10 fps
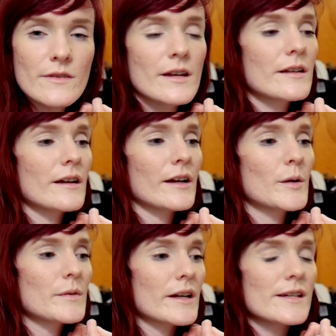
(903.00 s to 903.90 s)
then I
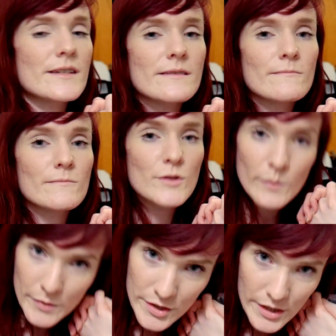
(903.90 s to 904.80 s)
hope you guys do
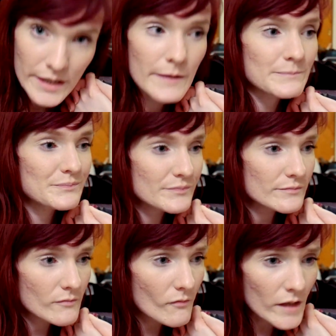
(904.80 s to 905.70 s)
appreciate it.
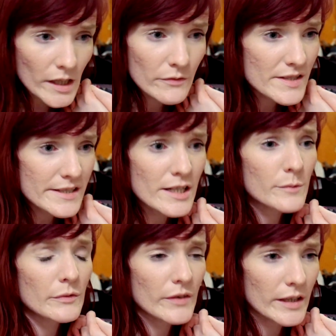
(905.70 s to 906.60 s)
If it's a
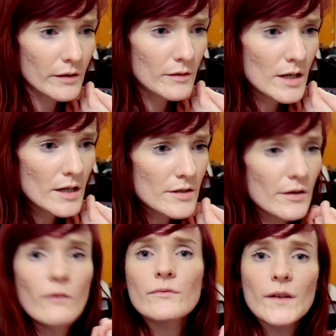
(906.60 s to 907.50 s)
terrible video,
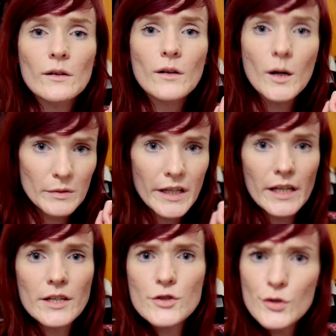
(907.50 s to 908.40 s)
don't feel
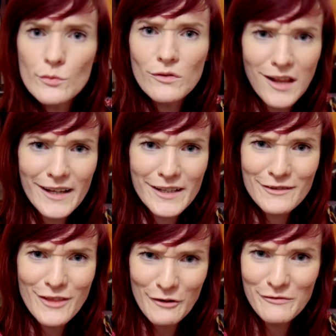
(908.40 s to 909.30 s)
obligated to
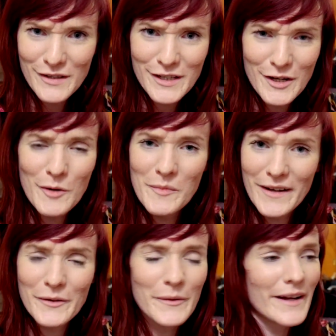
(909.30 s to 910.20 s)
like the video,
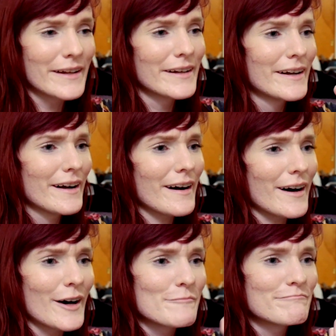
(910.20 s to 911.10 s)
by the way.
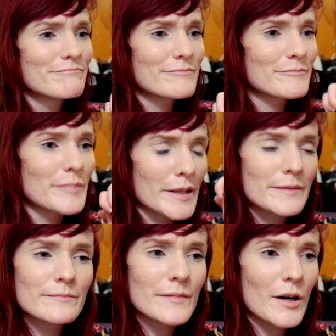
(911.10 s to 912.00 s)

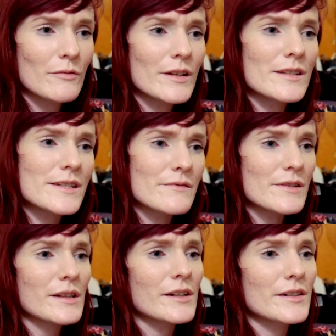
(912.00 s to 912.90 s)
But hopefully this gives
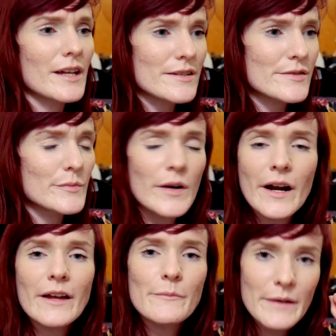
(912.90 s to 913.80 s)
you clarity as to where
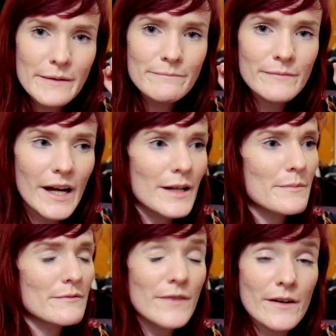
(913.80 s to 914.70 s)
I have been. I have
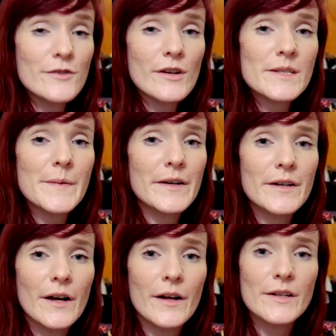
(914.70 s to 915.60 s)
been very
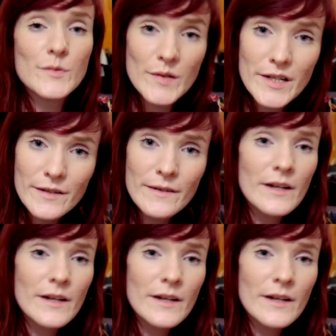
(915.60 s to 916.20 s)
transparent on Twitter.